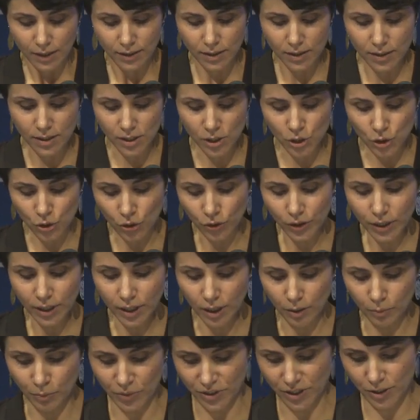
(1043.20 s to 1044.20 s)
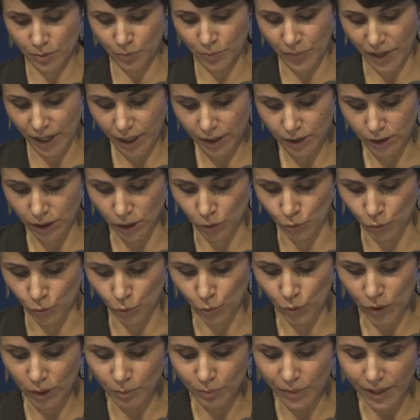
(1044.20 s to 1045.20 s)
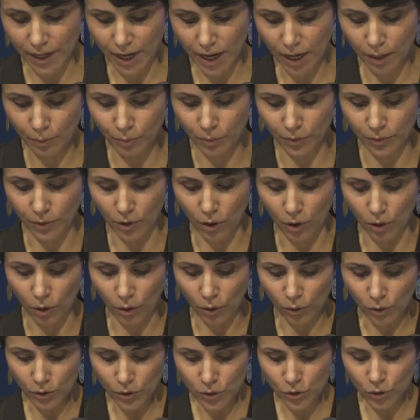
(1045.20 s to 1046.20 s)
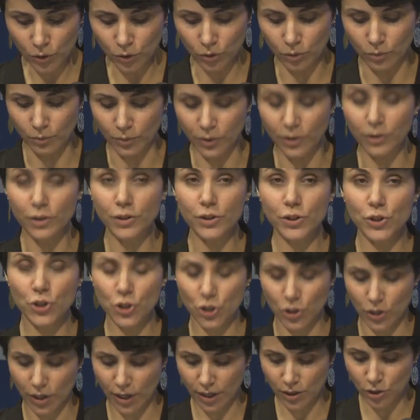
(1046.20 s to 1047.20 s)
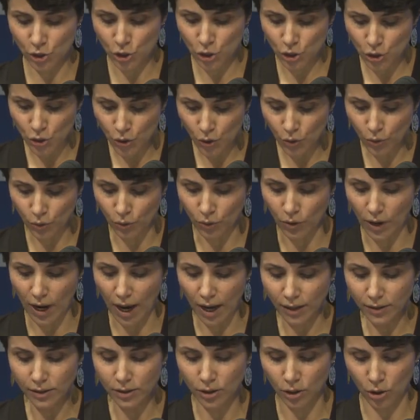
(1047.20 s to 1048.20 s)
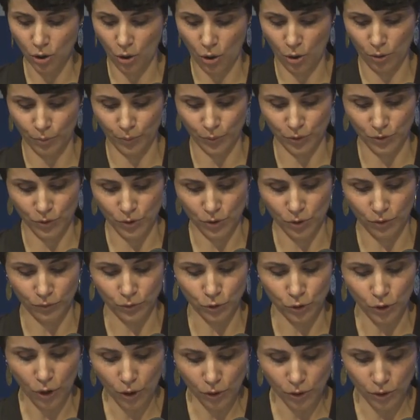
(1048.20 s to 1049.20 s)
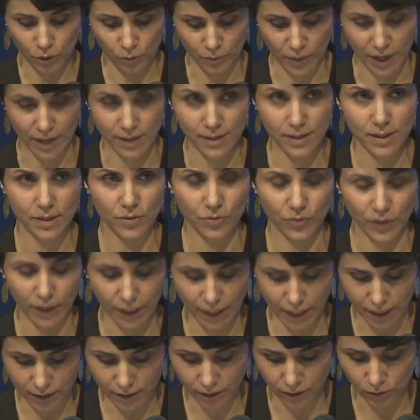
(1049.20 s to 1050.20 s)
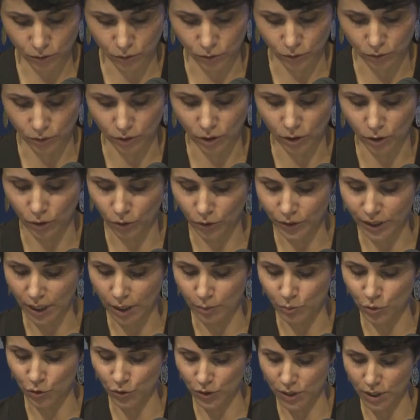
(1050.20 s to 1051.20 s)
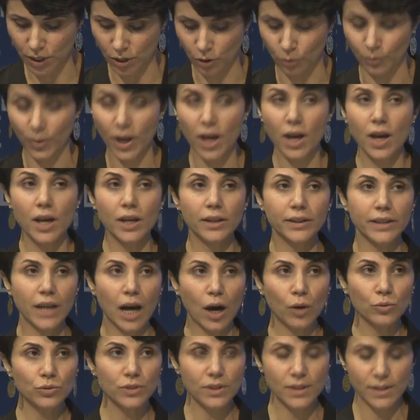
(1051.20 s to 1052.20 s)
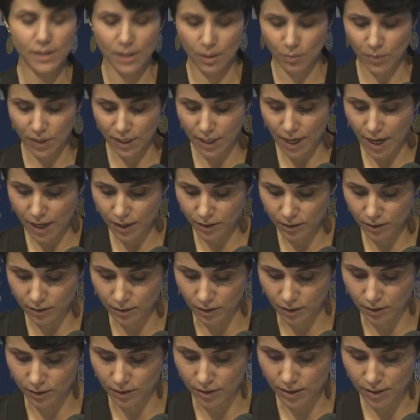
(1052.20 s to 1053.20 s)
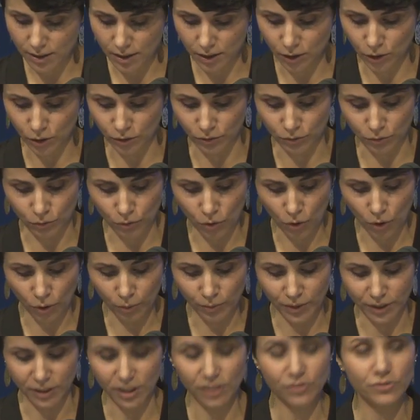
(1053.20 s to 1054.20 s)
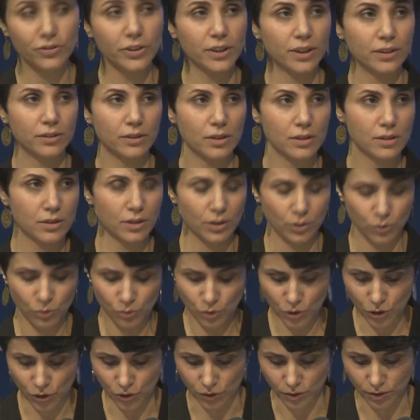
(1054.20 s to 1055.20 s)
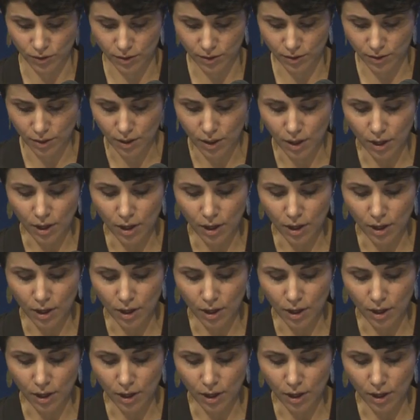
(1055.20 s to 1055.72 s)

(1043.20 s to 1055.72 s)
This historical perspective will be help, also to merge and show other corpus of documents related to the Colonial Museum, now disseminated in the city of Rome in different institutions.